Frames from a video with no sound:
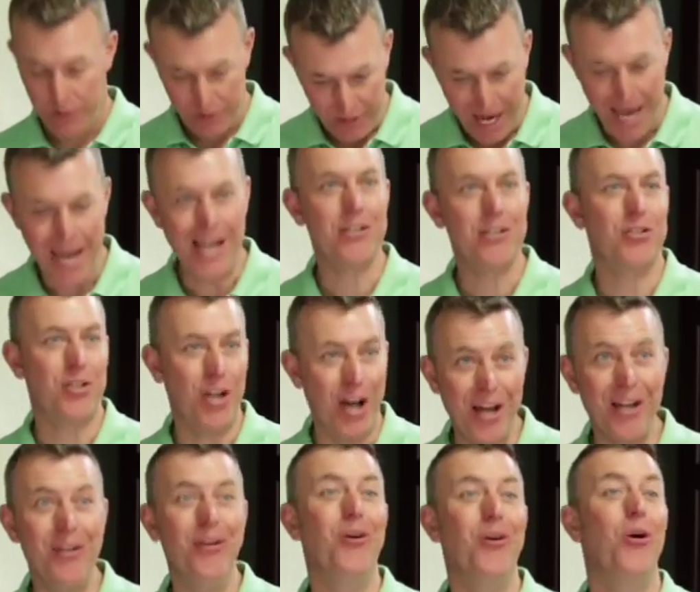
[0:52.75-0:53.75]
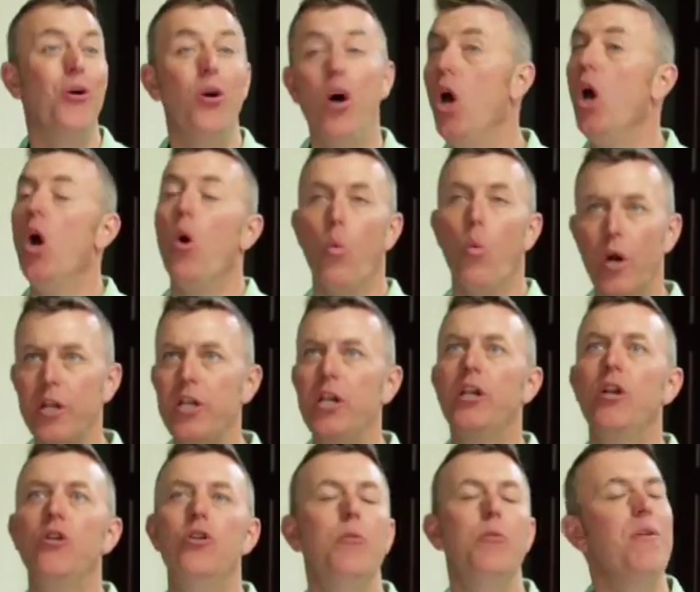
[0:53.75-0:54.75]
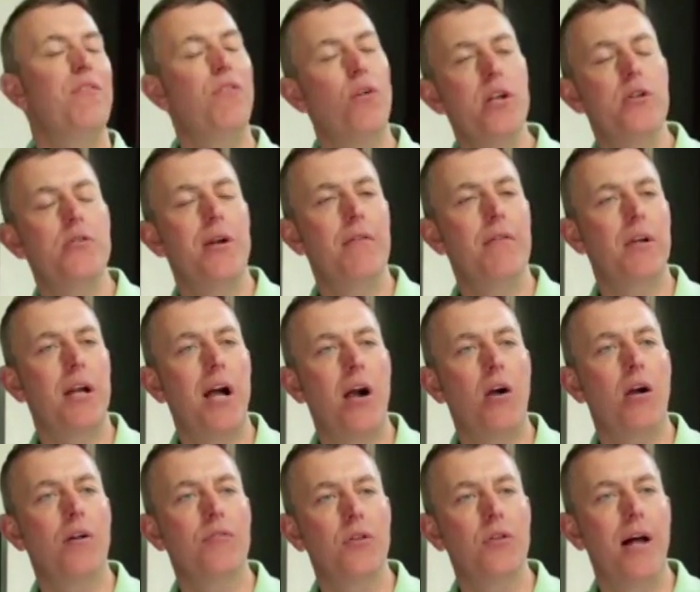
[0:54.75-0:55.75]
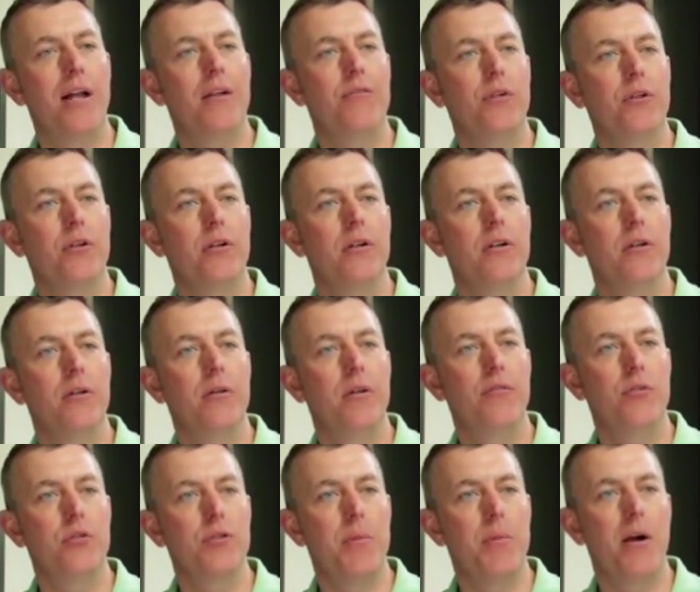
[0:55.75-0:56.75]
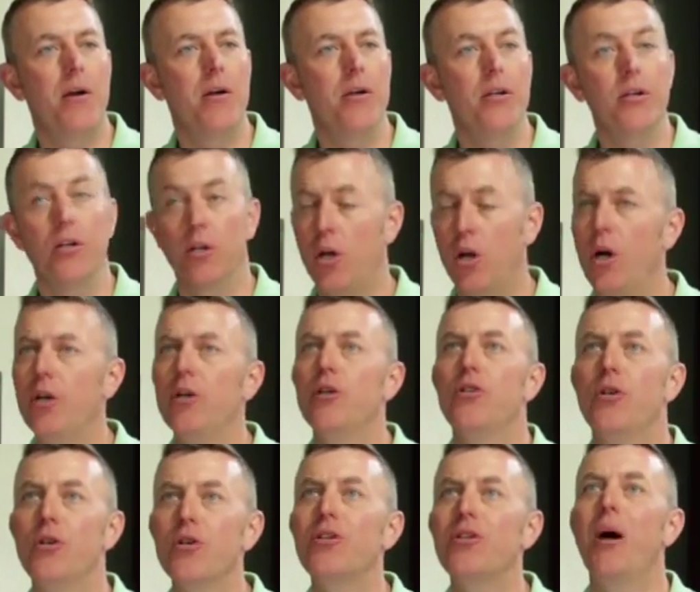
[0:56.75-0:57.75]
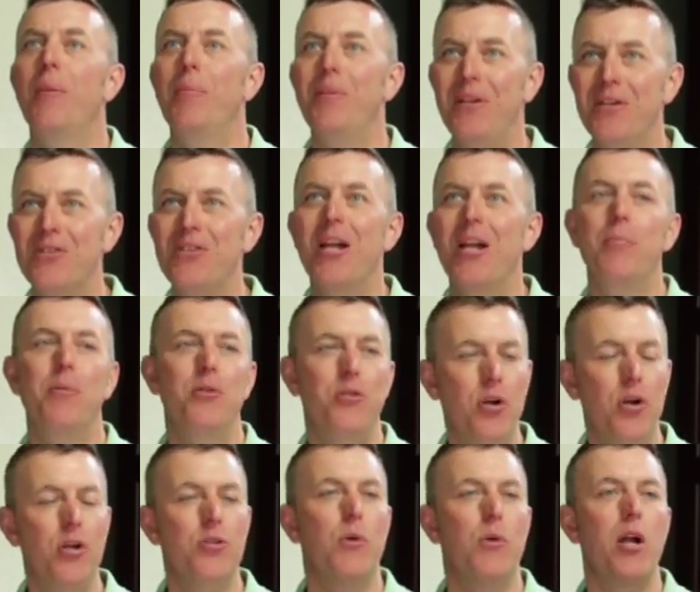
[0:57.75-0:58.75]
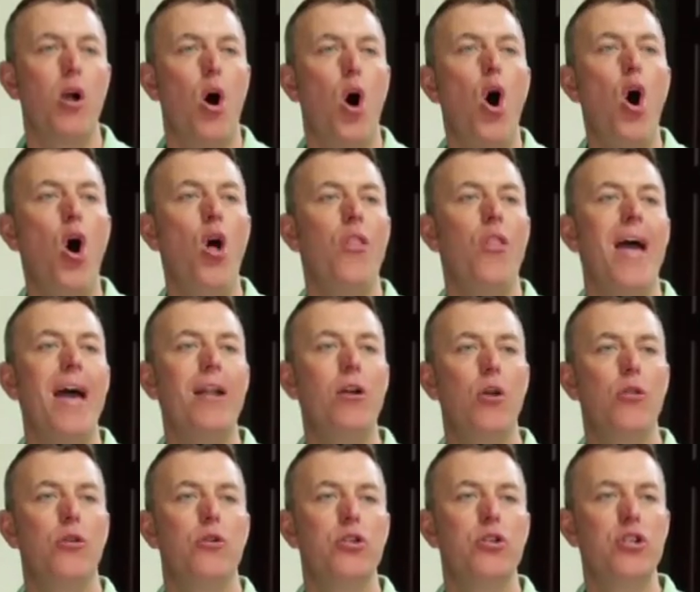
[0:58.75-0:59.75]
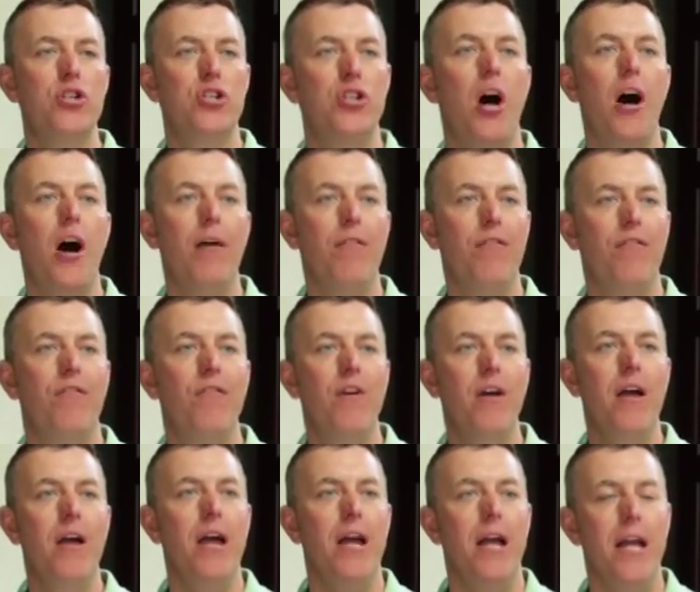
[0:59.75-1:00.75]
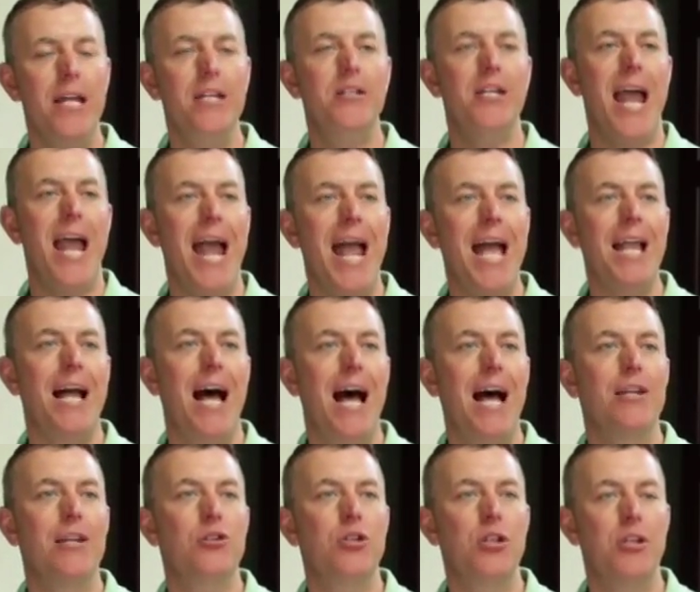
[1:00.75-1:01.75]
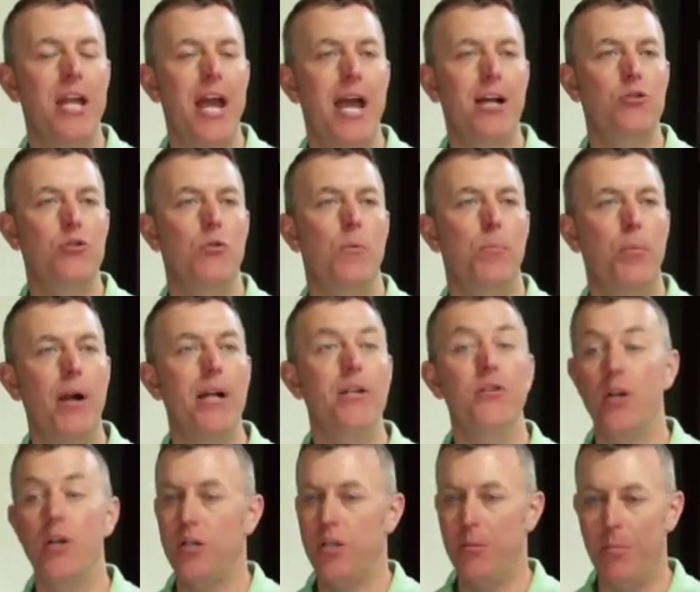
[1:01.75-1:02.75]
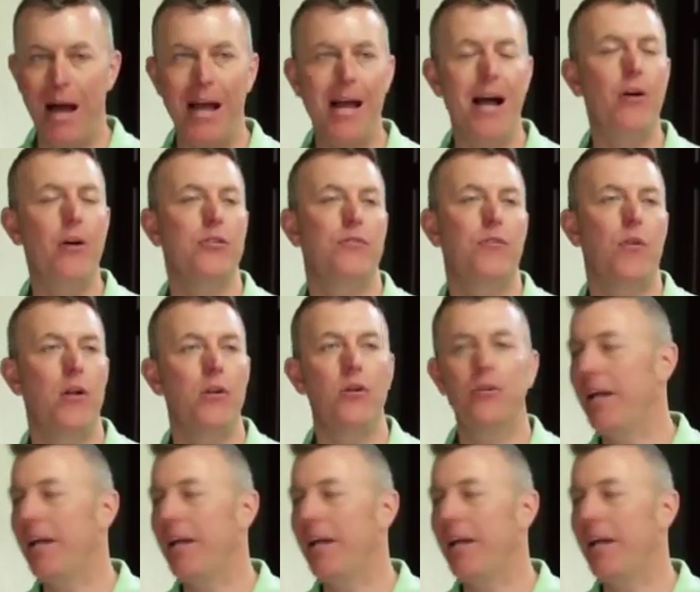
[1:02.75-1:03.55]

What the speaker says: Tax, title. What are you going to do before you drive the car off the lot if you're smart? You're going to call your insurance company and set up insurance, right? All that other stuff is add on to the actual price. You buy a house for $100,000.